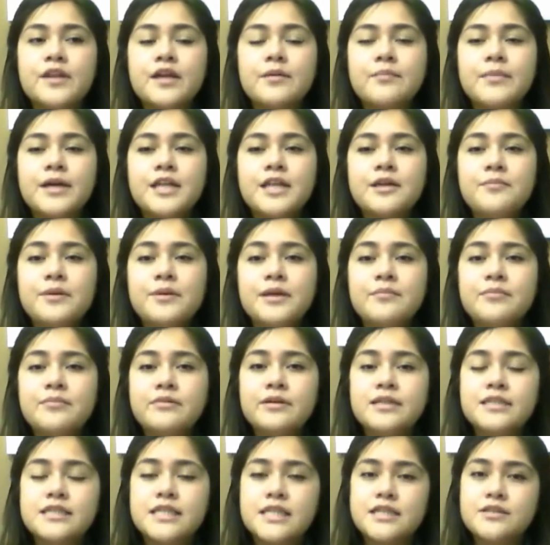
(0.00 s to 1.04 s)
Many people
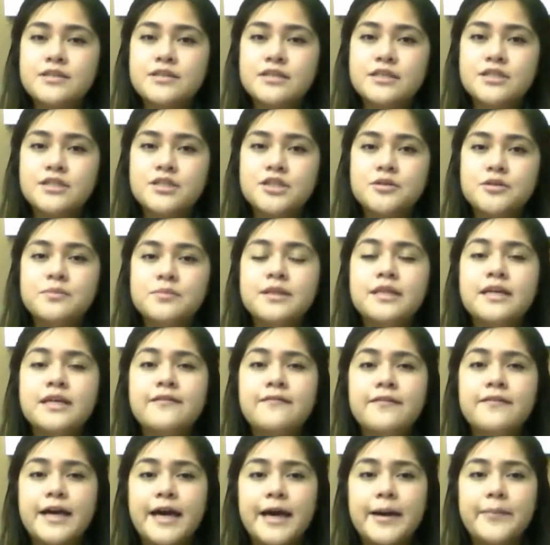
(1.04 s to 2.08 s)
with Down syndrome
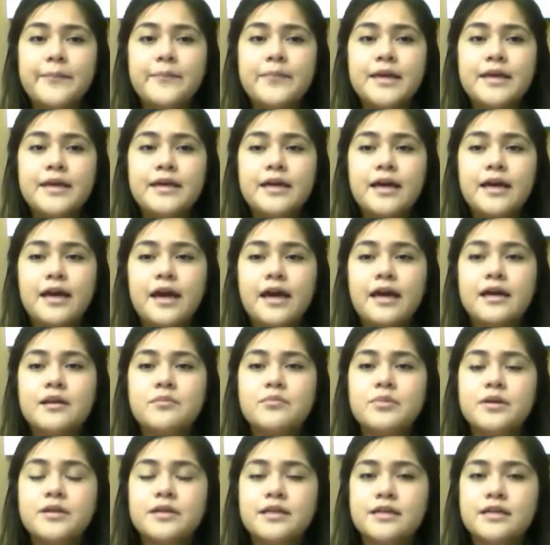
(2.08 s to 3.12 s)
live happy and
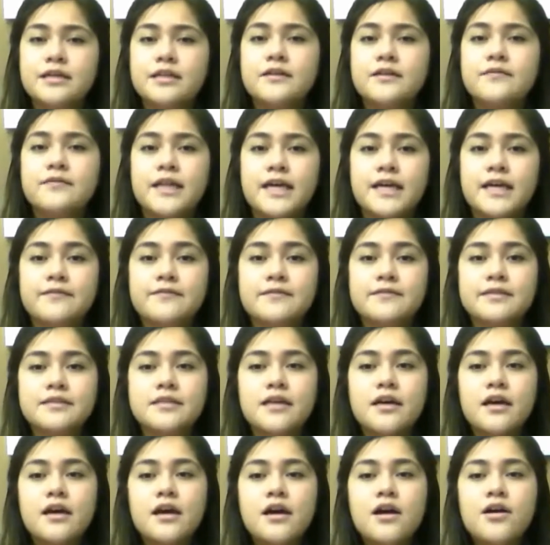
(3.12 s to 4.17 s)
productive lives.
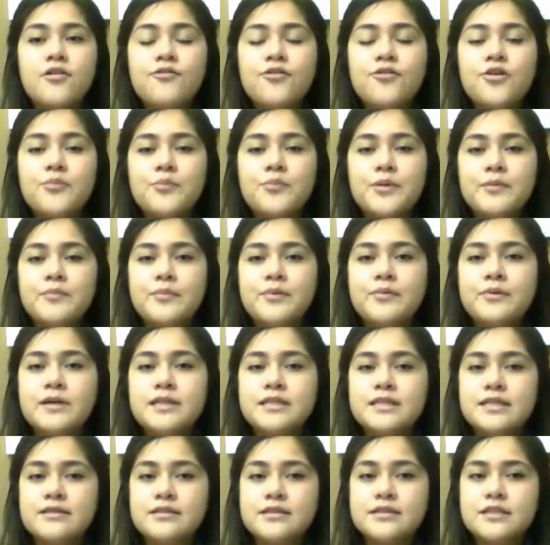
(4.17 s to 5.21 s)
For people with
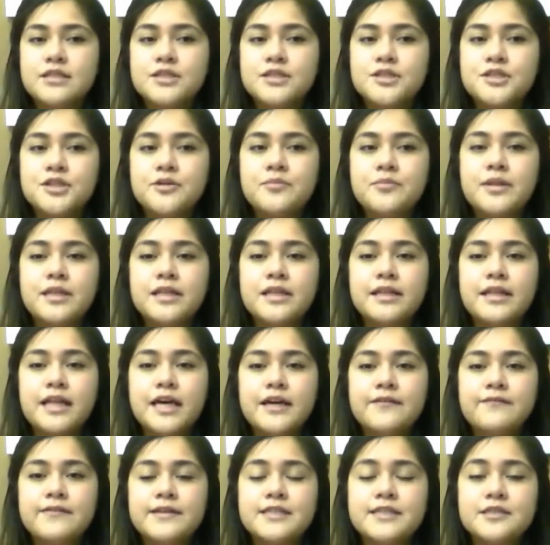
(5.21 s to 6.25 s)
Down syndrome, the
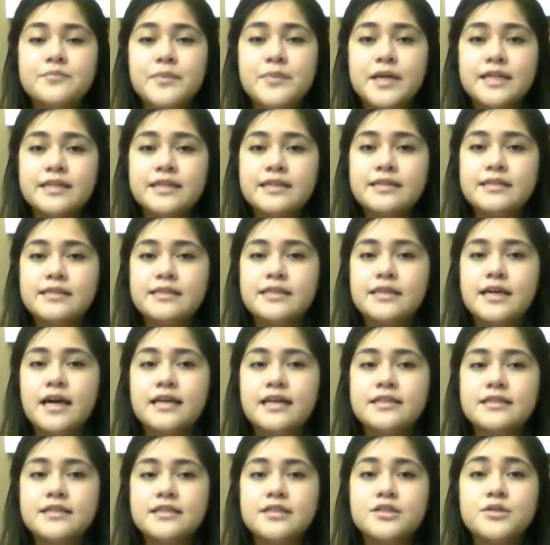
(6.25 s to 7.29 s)
life expectancy
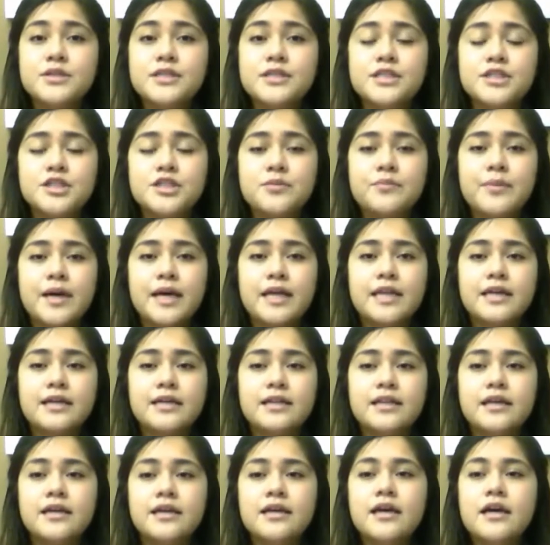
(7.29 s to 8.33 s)
has increased
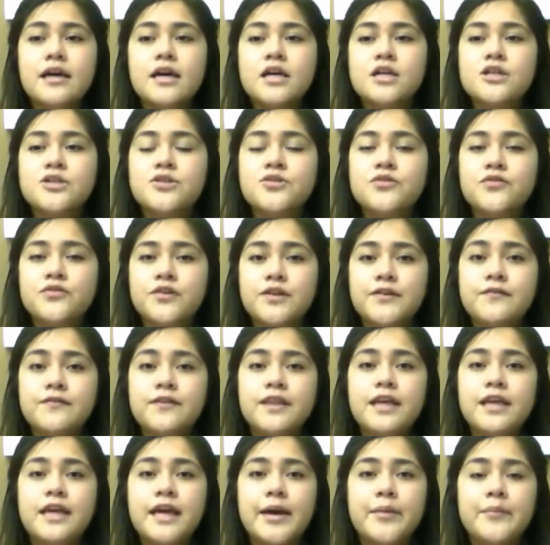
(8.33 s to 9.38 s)
dramatically to
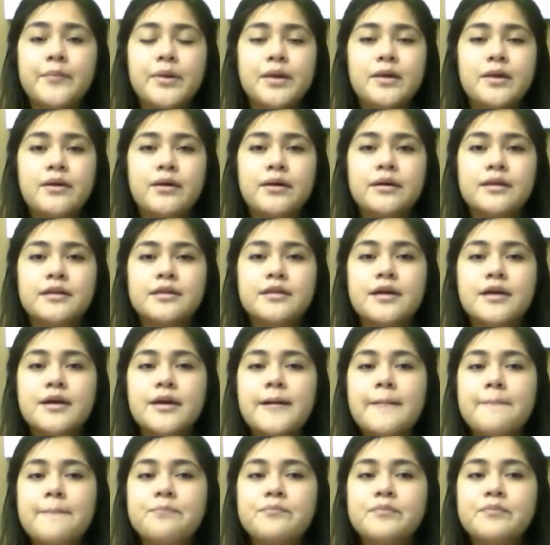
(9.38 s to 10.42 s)
50 and beyond,
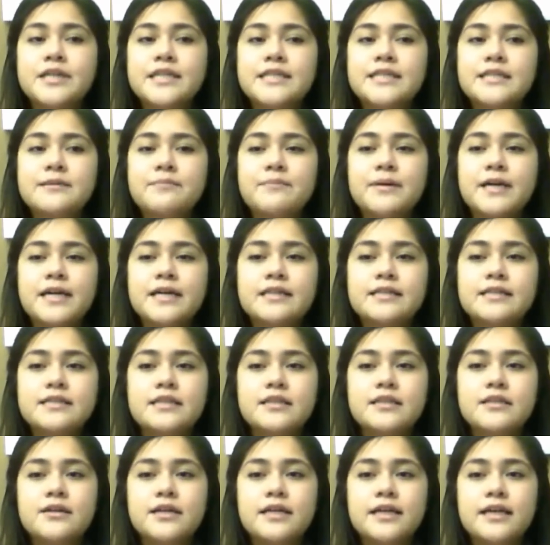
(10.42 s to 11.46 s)
but it depends
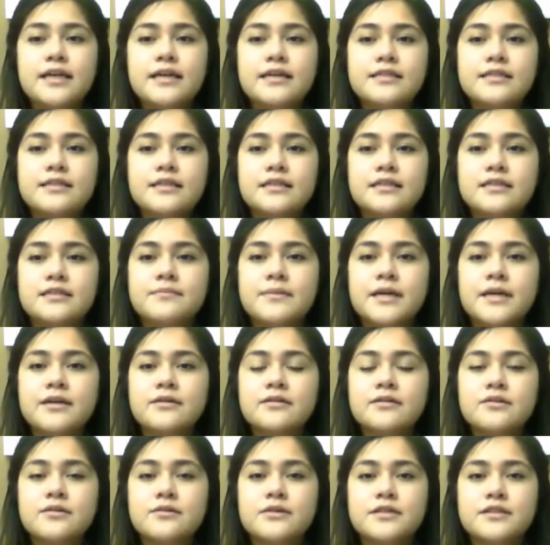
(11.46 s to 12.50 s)
if their case is
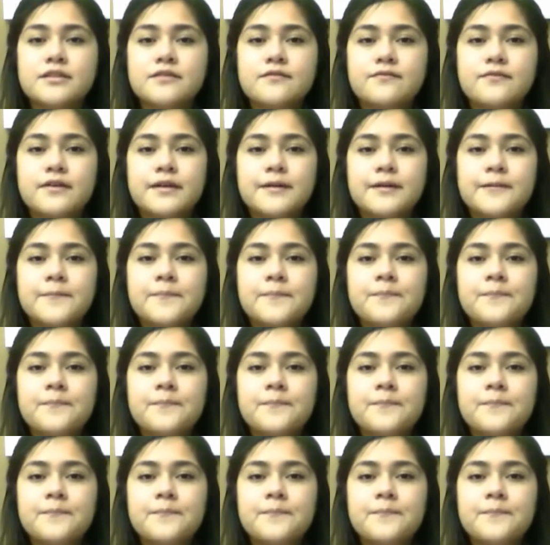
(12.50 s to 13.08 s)
mild or severe.